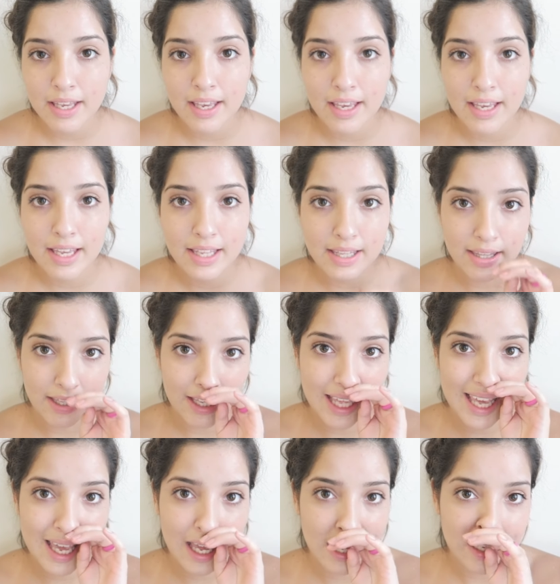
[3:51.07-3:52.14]
in,
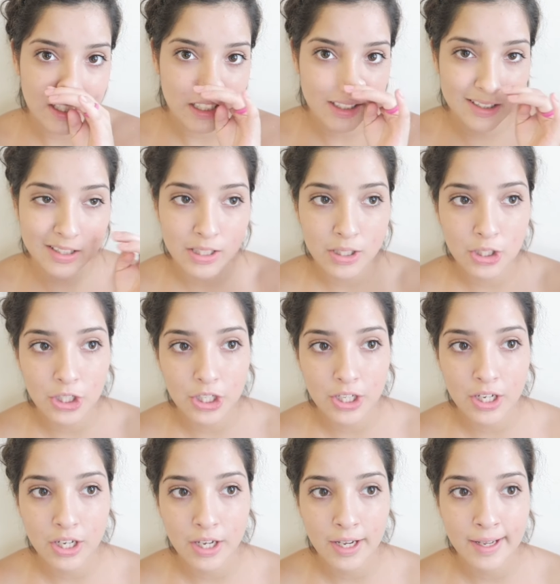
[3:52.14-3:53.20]
they
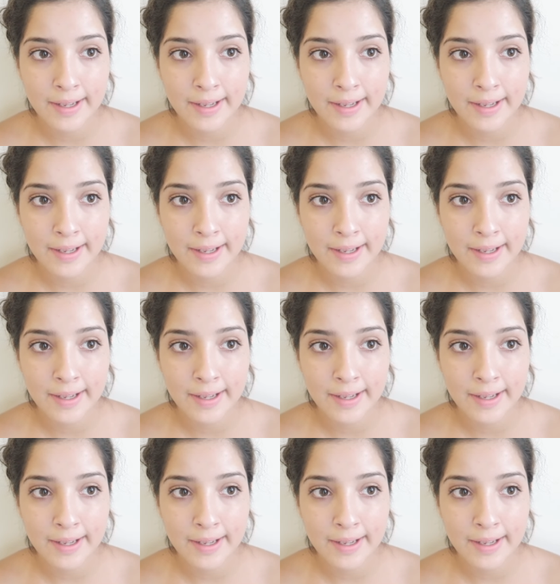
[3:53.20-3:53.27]
took